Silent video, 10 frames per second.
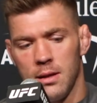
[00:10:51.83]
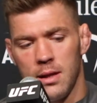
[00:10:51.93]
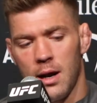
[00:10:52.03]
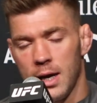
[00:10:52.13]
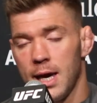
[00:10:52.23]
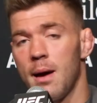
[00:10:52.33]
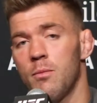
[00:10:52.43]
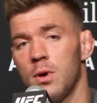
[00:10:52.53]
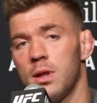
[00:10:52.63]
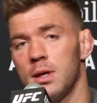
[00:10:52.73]
that I camp
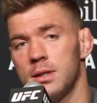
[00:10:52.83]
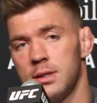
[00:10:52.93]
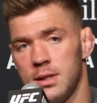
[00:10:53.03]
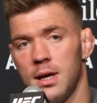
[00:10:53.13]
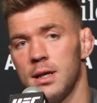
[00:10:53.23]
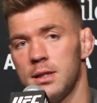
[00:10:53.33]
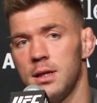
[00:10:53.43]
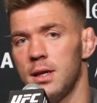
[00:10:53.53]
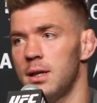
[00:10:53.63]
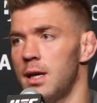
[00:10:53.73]
with is CIT,
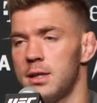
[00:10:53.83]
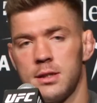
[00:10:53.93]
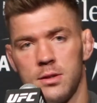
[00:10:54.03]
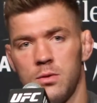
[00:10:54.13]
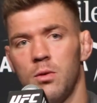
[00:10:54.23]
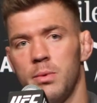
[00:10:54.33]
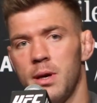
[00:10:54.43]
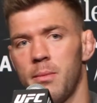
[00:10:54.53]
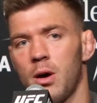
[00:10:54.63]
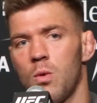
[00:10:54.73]
and that's will be
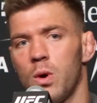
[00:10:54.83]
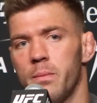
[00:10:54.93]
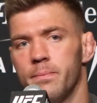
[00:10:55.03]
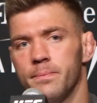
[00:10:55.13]
in my corner.